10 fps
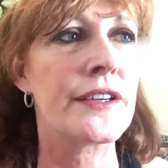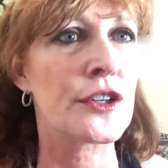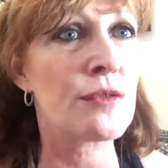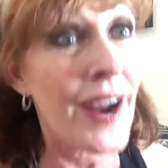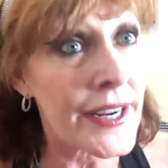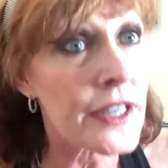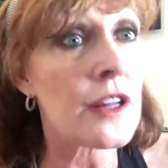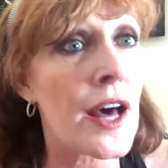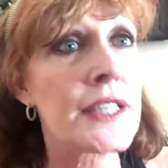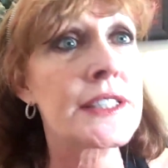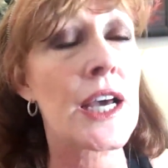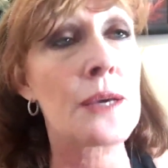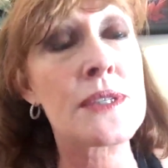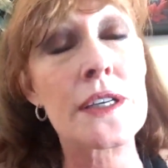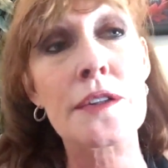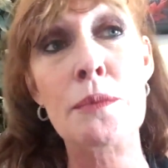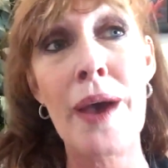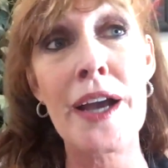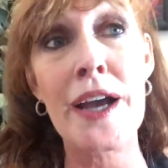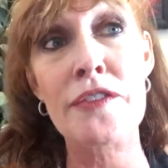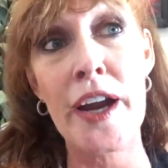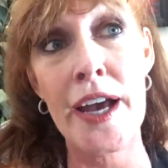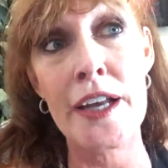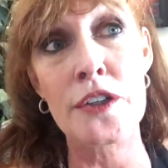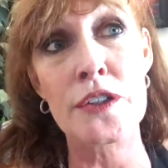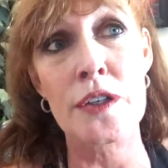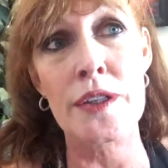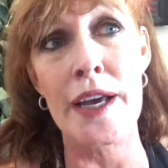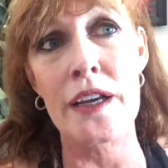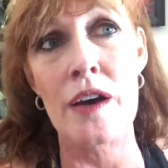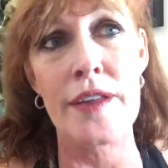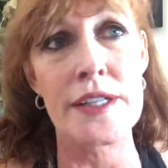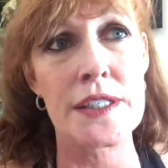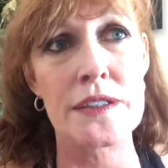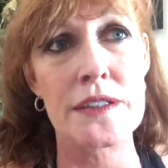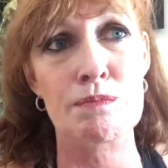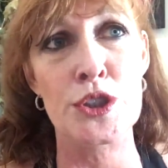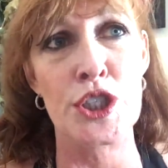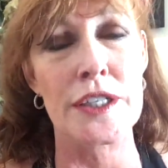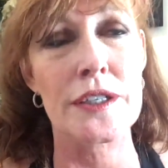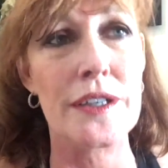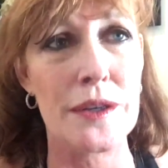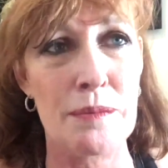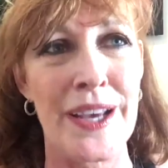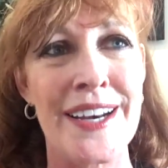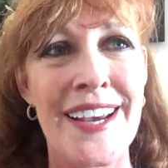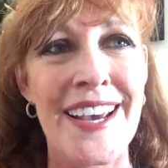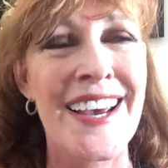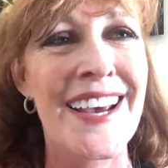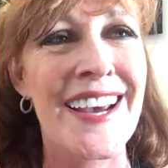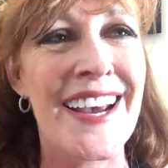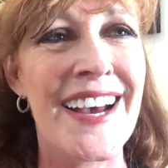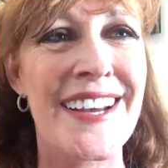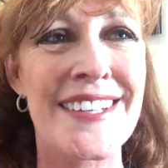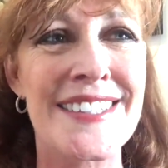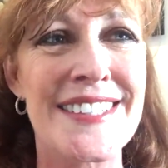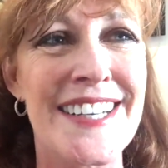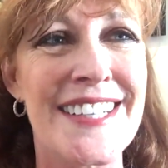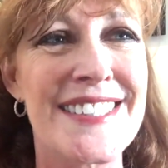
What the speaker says: And you're right. A lot of times in the back of your head, you'll go like, "Oh, that's bullshit." But uh,